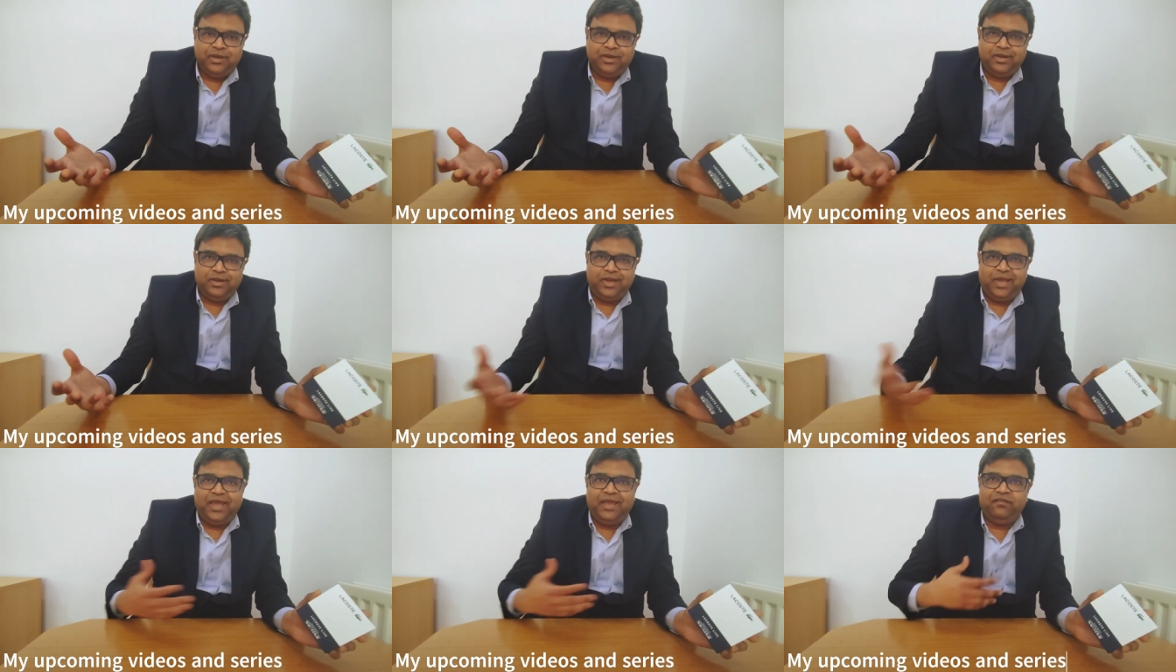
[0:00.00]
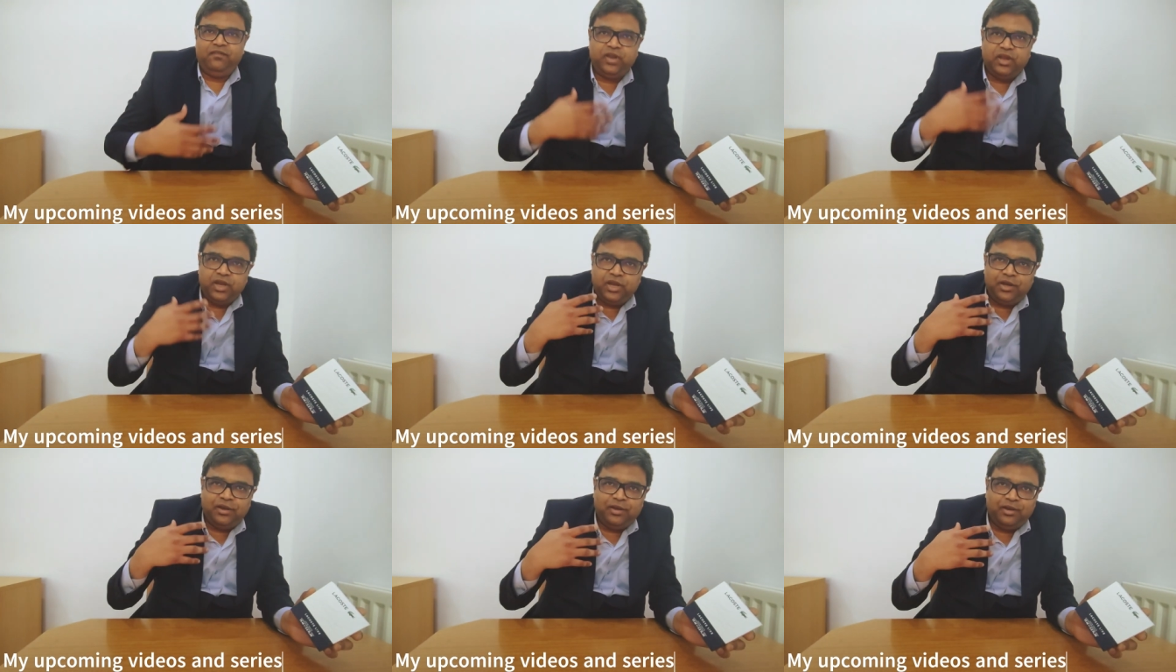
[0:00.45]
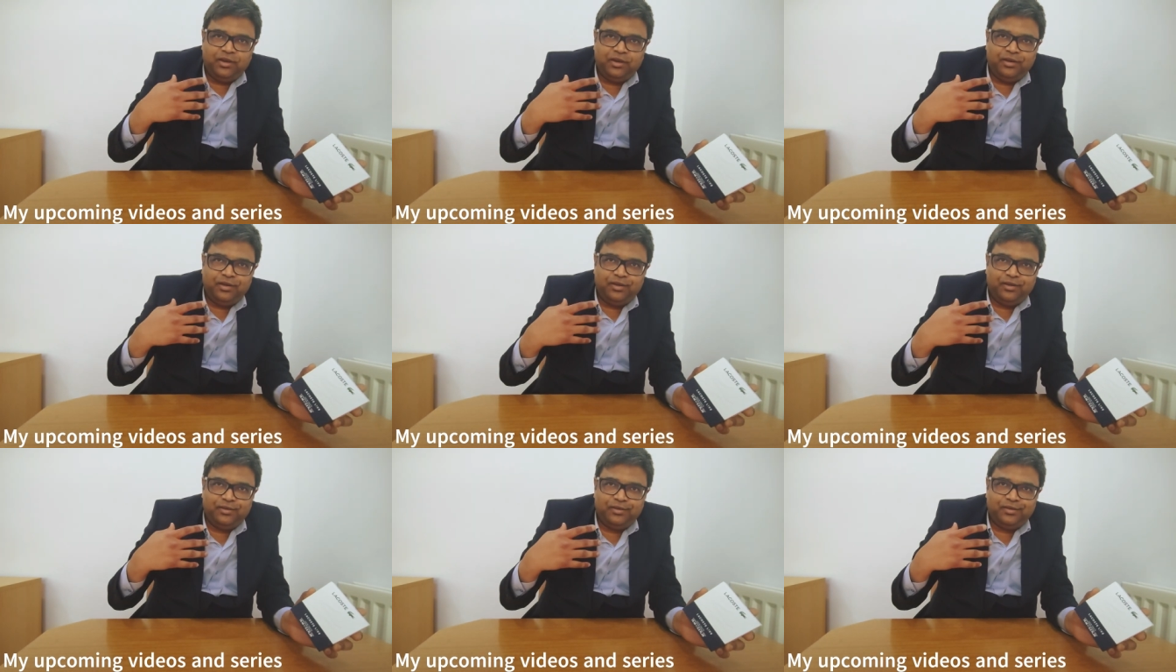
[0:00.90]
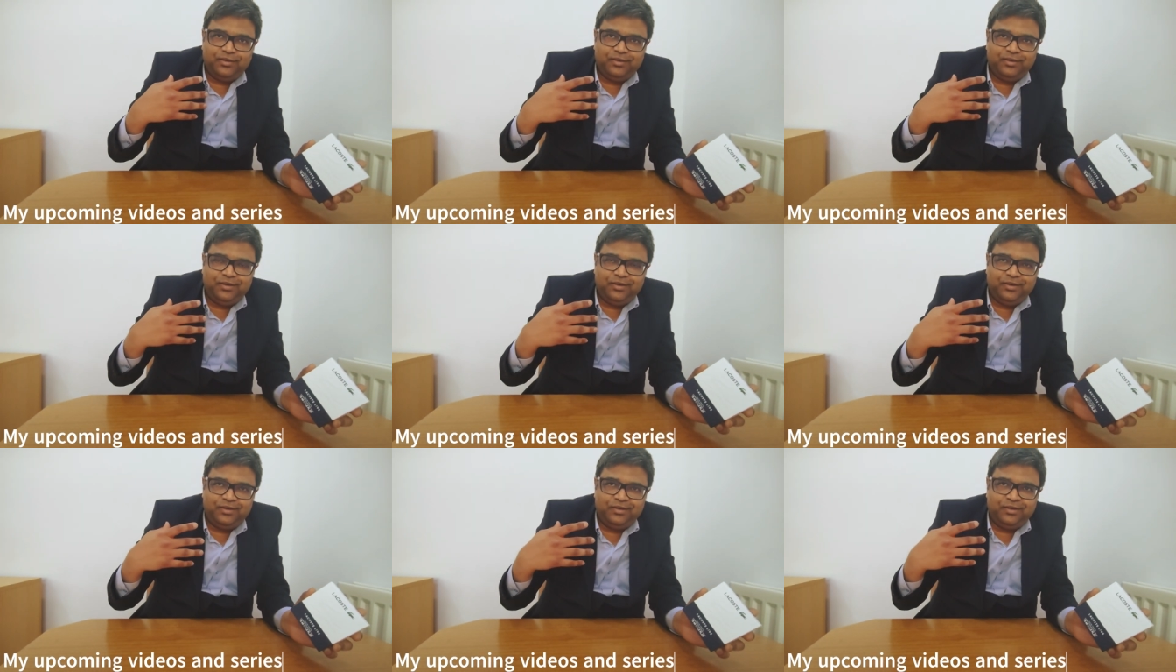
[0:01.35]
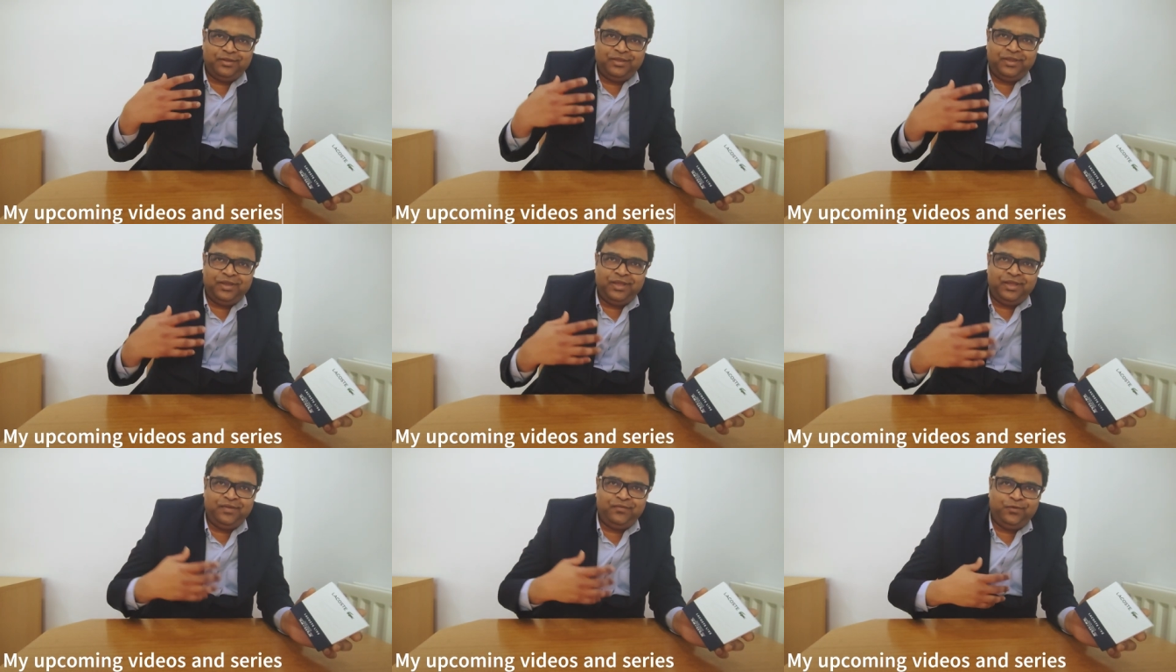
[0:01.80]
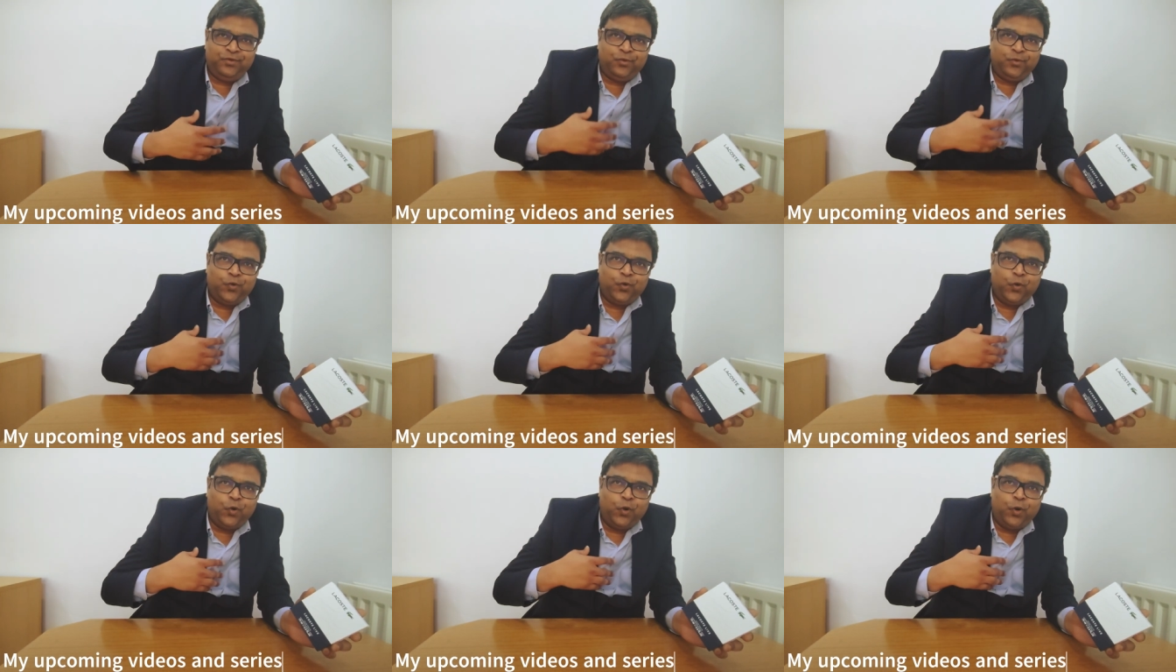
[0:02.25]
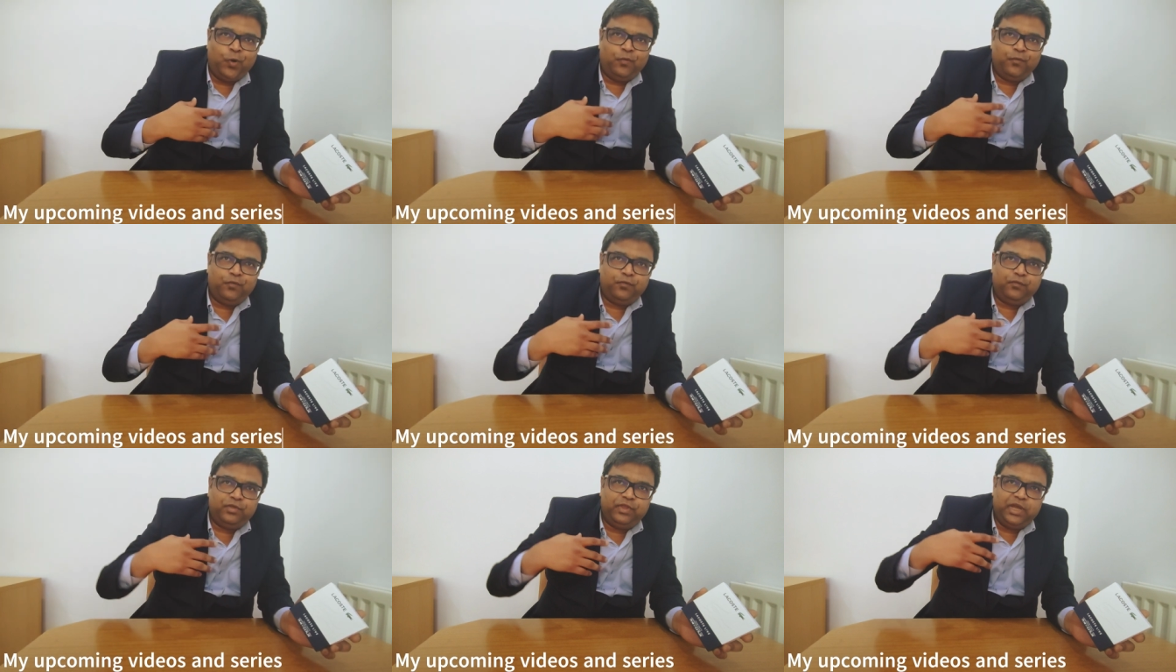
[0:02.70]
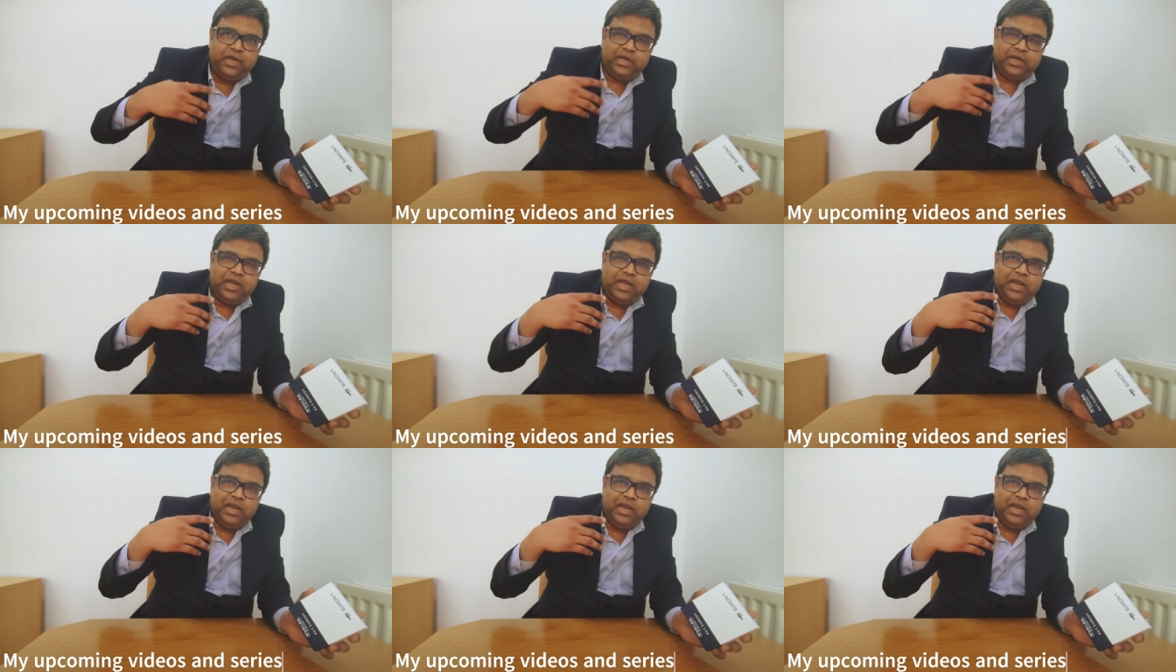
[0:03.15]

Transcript: Uh, I have done the review of that